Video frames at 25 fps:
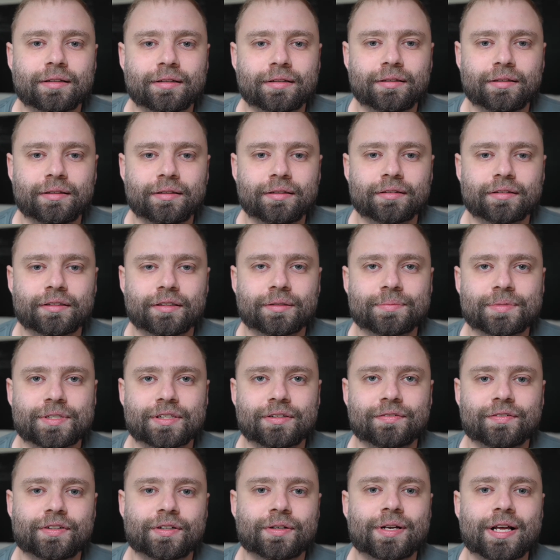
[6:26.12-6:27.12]
in terms
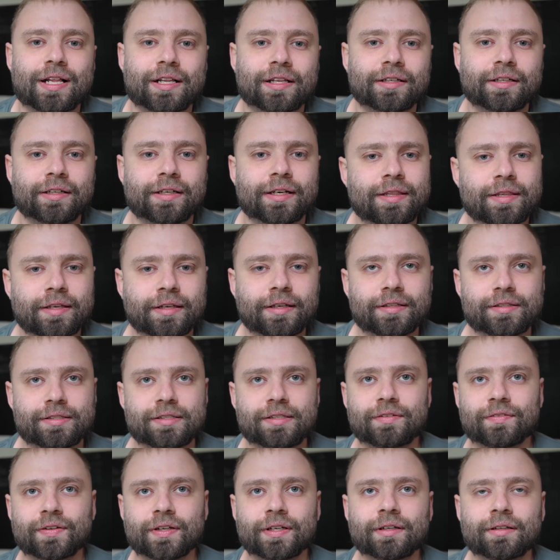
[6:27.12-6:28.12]
of tonality. I think
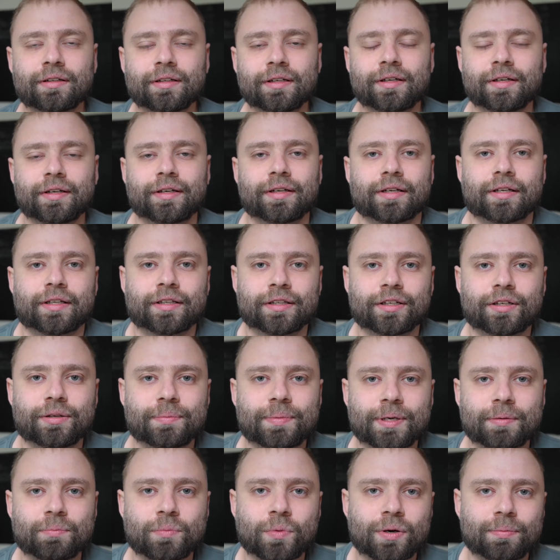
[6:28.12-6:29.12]
it's even a little
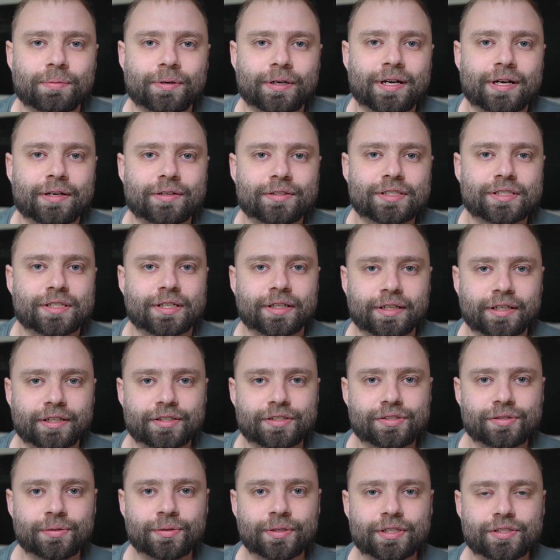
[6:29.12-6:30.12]
bit more pronounced. Like
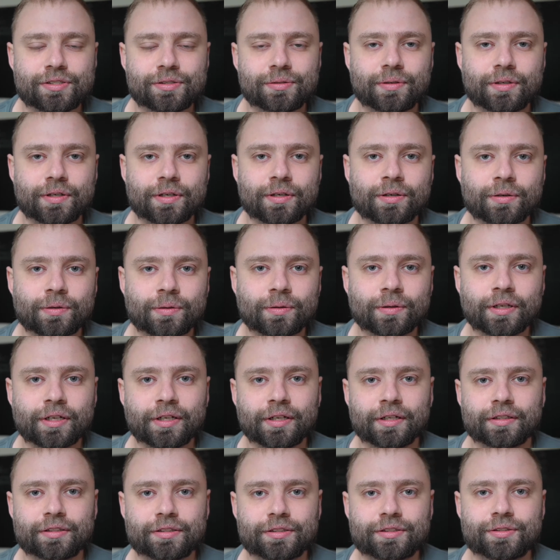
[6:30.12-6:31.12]
as soon as you go
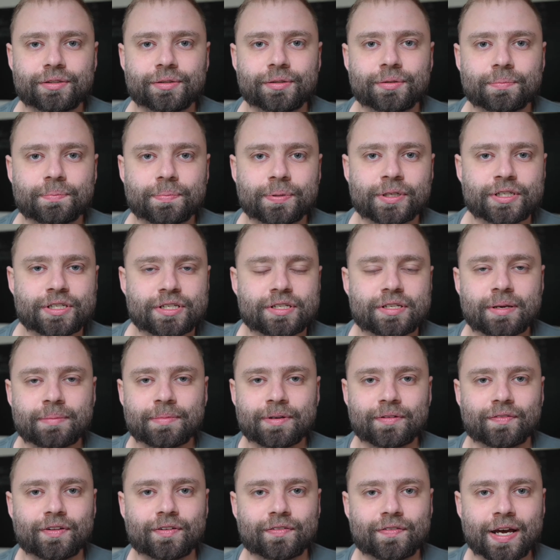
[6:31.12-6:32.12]
to push
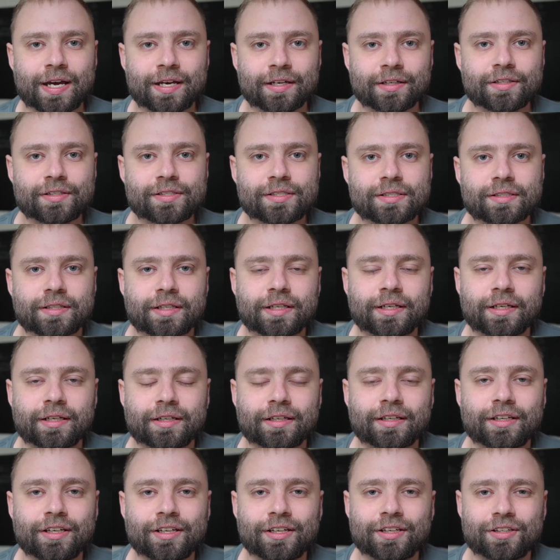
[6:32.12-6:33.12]
some of the files,
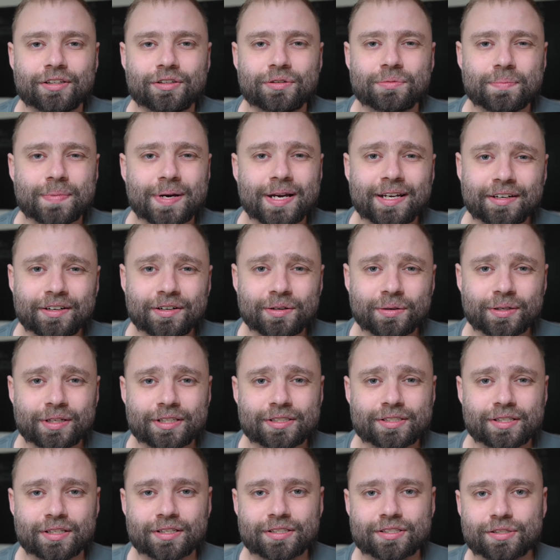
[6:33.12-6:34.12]
like you might
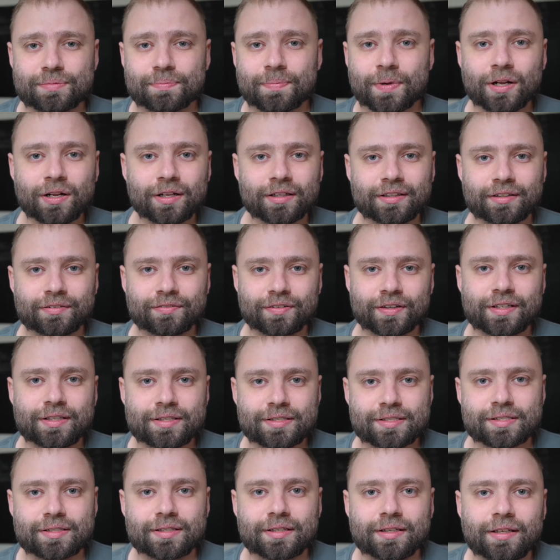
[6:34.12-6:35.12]
notice a small
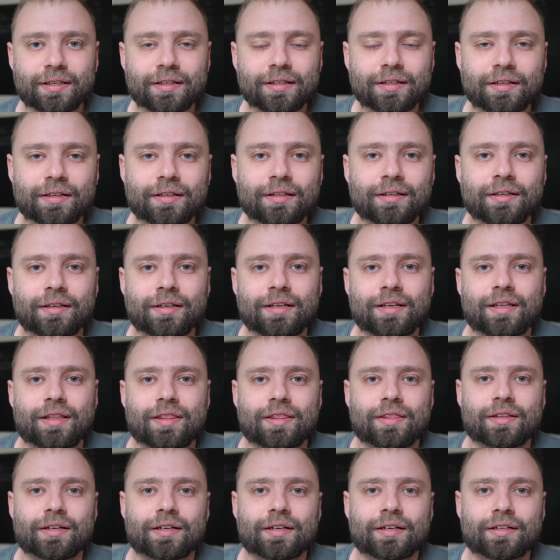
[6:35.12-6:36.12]
difference in
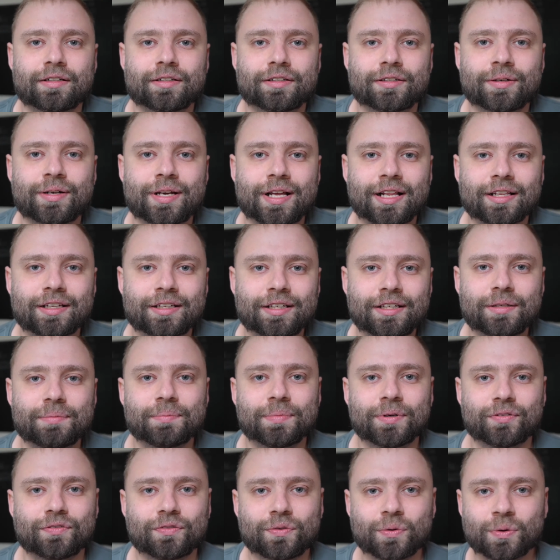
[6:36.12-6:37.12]
the tonality
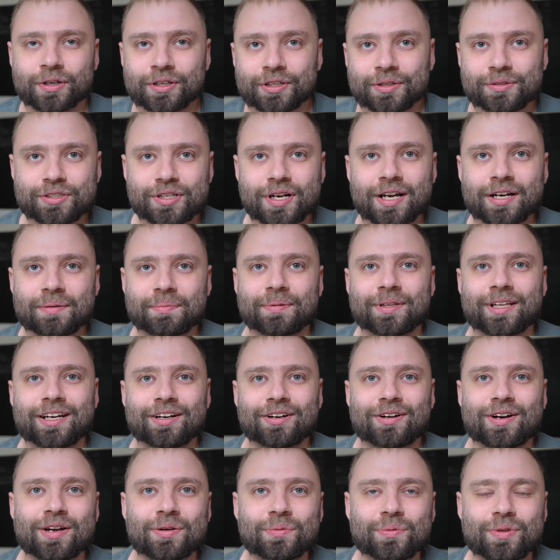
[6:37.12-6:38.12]
before you try to play
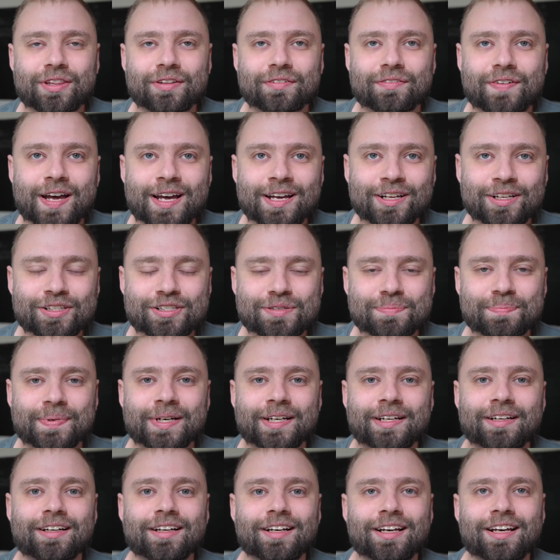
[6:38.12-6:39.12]
around with the files,
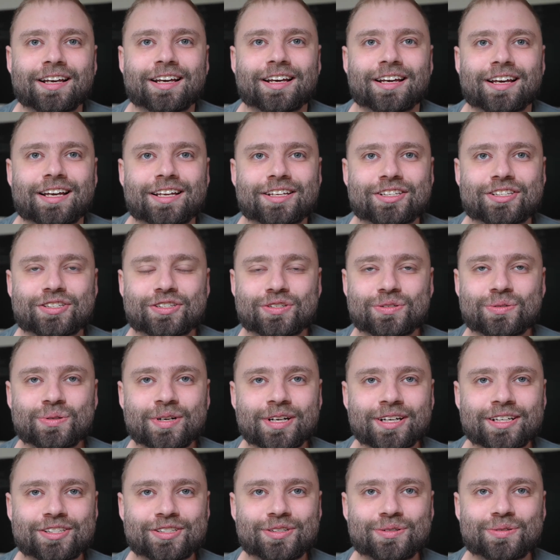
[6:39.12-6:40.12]
but as
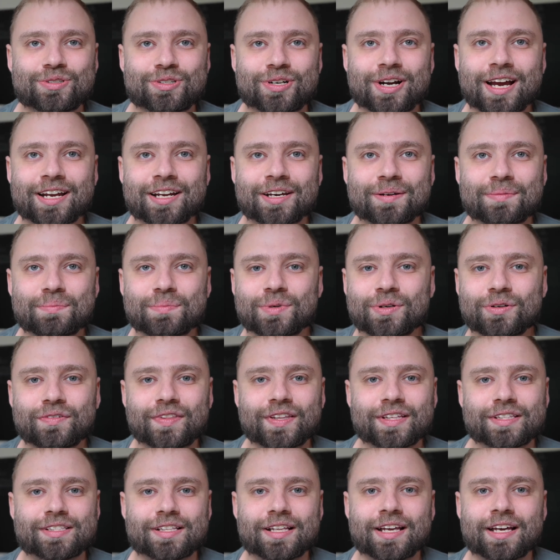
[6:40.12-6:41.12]
soon as you try to move
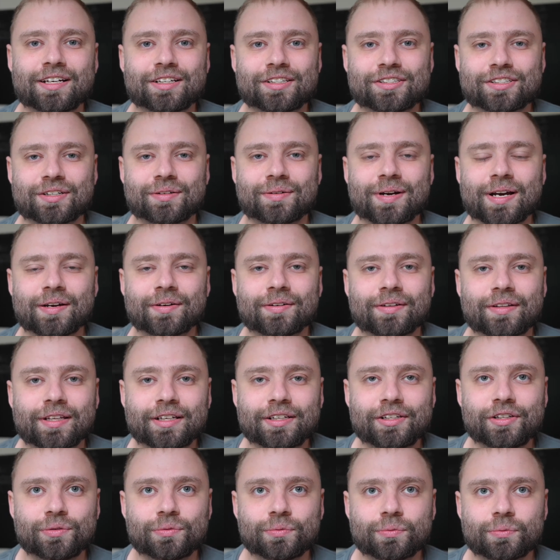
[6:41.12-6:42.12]
the sliders around,
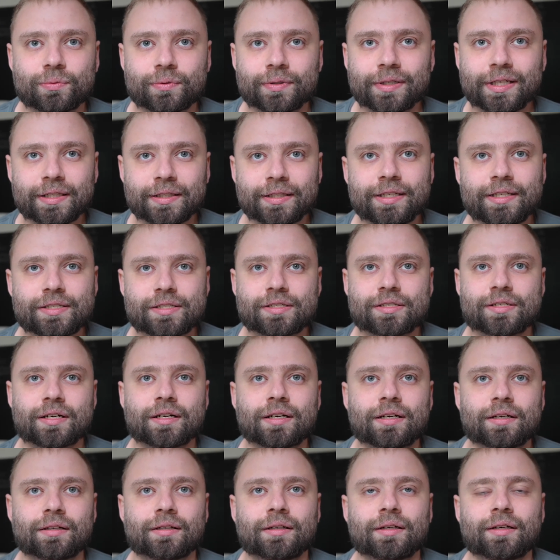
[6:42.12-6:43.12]
then you really
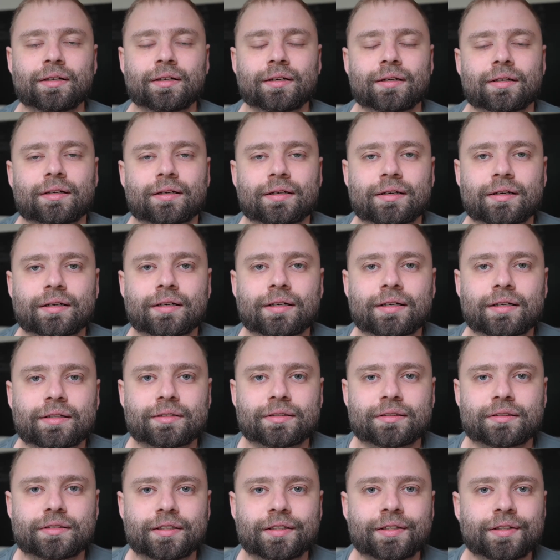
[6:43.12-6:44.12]
start
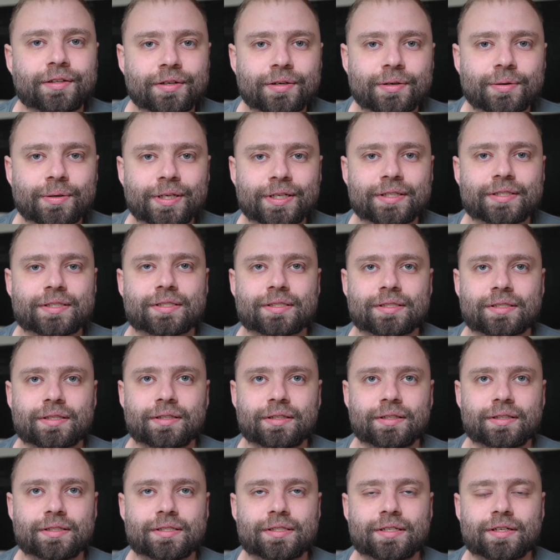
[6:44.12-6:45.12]
to notice
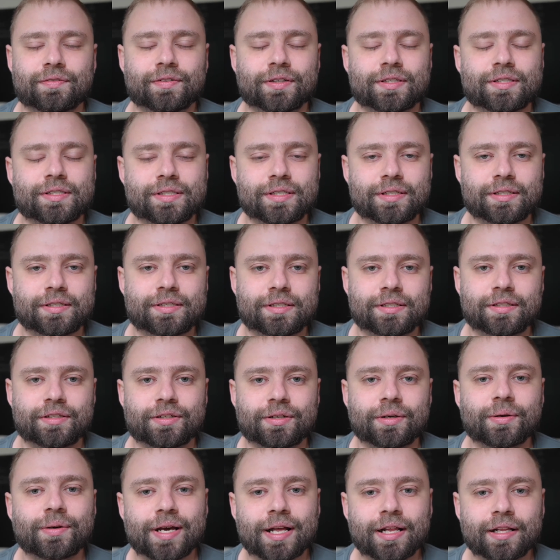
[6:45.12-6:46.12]
these differences in
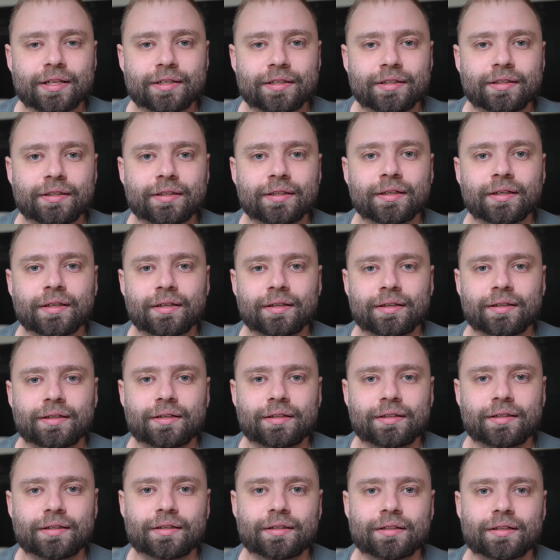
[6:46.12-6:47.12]
tonality
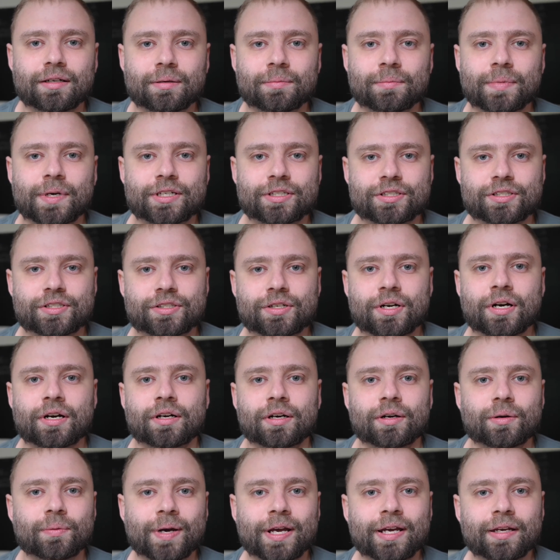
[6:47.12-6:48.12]
in a much
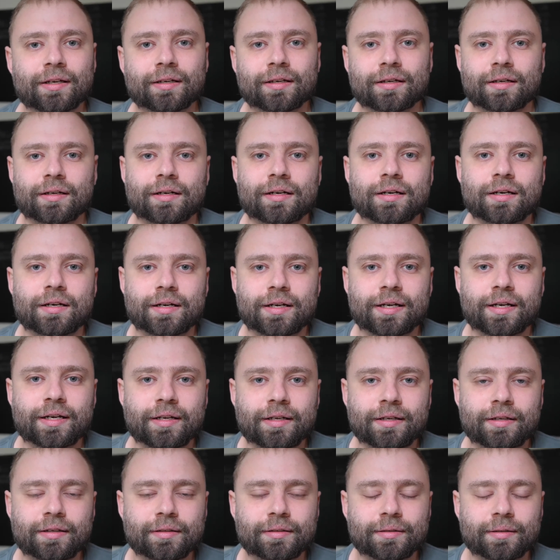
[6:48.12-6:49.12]
stronger way.
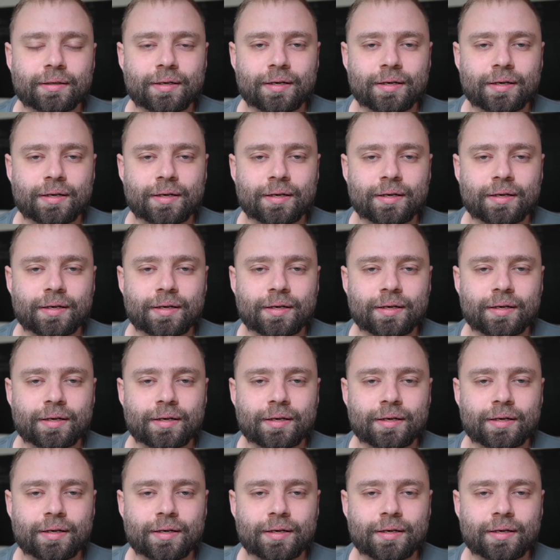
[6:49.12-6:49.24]
And